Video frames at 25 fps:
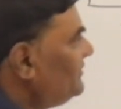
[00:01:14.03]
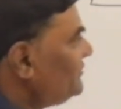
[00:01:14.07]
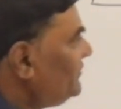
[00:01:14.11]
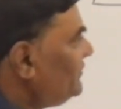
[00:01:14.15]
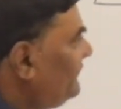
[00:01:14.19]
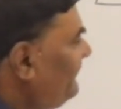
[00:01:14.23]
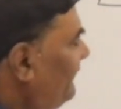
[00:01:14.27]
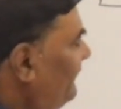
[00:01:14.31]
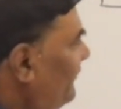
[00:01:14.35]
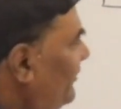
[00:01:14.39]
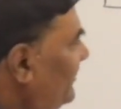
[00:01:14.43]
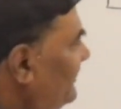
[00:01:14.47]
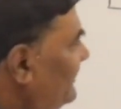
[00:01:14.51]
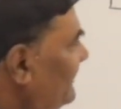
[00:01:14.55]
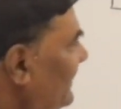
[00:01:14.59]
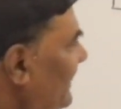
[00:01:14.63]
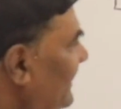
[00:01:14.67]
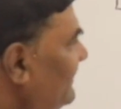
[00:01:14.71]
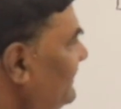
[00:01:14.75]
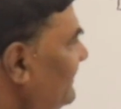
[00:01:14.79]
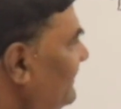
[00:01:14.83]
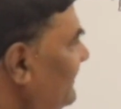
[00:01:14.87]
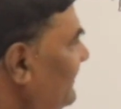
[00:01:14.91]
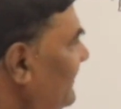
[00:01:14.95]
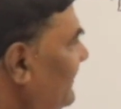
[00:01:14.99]
So for
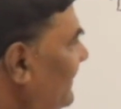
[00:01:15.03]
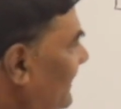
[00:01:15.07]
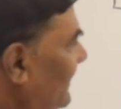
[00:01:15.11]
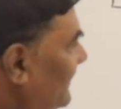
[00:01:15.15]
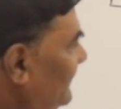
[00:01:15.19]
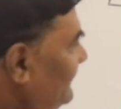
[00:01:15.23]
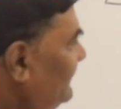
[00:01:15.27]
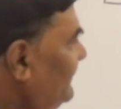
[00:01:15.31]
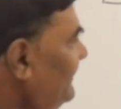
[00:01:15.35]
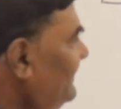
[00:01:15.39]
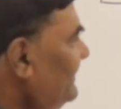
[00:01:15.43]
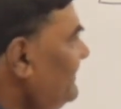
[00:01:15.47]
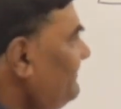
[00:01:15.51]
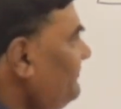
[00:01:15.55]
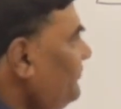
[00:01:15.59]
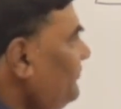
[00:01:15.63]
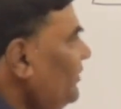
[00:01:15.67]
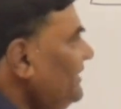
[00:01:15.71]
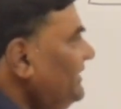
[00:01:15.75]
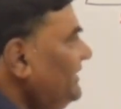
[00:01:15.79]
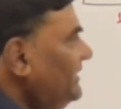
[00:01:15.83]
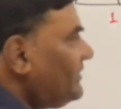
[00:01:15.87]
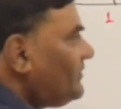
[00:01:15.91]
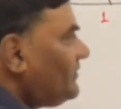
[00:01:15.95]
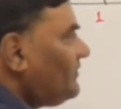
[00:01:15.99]
that, I need a
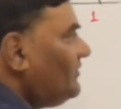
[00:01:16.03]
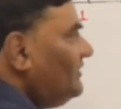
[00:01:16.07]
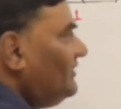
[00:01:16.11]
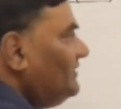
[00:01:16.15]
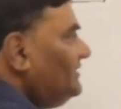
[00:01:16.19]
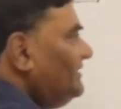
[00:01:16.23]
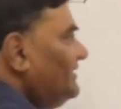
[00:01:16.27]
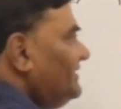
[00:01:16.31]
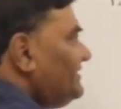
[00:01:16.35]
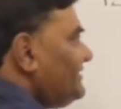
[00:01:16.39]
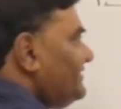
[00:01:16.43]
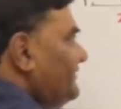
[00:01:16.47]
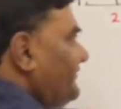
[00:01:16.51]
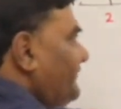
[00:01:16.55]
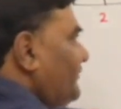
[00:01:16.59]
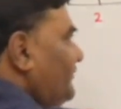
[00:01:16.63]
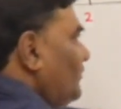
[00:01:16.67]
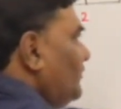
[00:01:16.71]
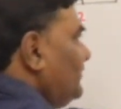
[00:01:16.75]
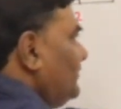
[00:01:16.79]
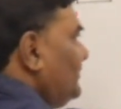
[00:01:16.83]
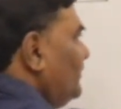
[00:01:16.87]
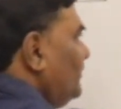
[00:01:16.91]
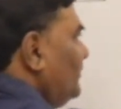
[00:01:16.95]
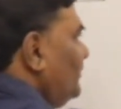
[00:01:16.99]
pointer on this
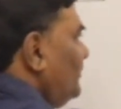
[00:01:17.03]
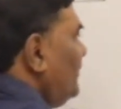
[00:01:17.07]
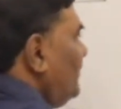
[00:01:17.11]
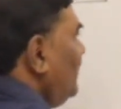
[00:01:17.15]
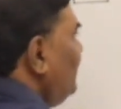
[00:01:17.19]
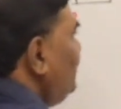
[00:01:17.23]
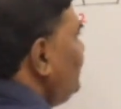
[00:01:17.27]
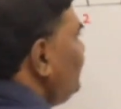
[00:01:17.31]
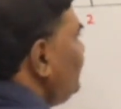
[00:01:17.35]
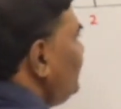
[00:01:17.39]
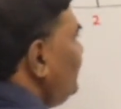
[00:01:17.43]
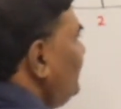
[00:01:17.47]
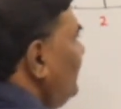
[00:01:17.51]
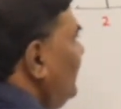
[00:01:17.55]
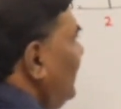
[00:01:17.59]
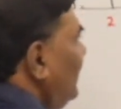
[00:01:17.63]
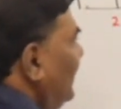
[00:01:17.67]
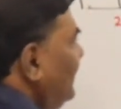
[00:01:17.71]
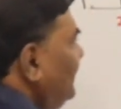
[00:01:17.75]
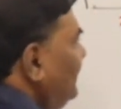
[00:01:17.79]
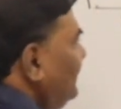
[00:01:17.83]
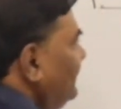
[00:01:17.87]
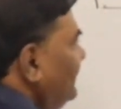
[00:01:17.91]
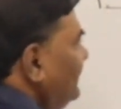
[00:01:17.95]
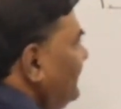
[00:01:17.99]
fourth node also
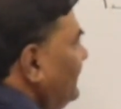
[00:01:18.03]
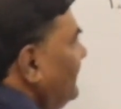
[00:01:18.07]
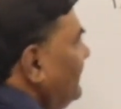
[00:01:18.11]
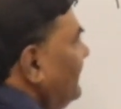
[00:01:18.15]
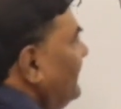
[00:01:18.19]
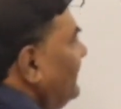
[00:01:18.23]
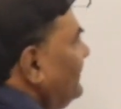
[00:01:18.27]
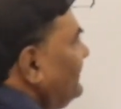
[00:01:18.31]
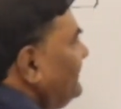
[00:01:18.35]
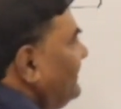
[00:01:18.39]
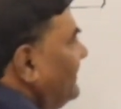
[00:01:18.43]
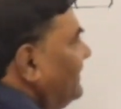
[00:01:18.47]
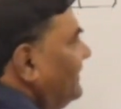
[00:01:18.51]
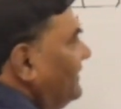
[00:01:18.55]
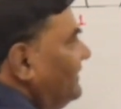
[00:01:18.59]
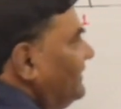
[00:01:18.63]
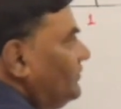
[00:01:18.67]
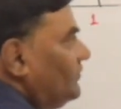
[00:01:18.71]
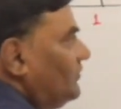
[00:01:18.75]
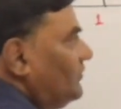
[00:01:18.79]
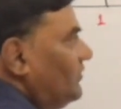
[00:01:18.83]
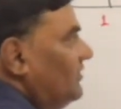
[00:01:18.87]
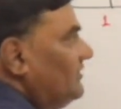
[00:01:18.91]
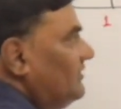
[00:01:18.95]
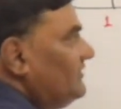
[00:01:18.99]
and third
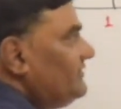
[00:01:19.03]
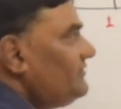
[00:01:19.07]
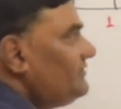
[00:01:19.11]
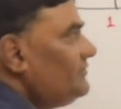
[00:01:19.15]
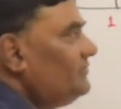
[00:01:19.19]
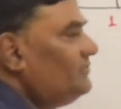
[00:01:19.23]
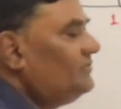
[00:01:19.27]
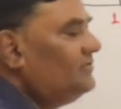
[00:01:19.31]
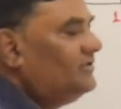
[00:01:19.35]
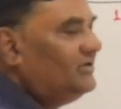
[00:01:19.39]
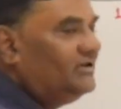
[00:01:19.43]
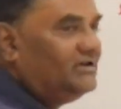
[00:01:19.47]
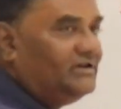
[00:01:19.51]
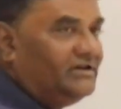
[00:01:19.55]
node also.